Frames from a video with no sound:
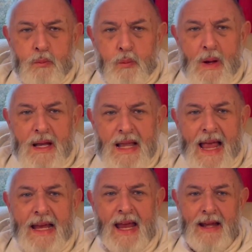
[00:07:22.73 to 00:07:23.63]
We're
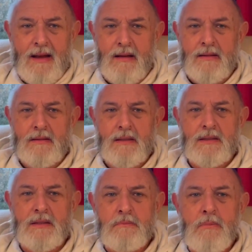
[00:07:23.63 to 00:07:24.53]
lacking
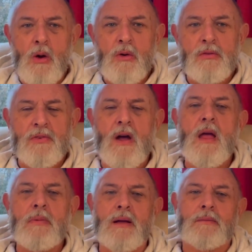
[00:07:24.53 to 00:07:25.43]
some moral
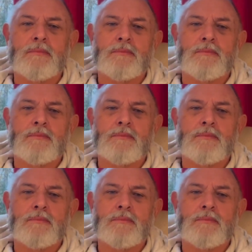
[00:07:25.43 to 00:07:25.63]
fibre.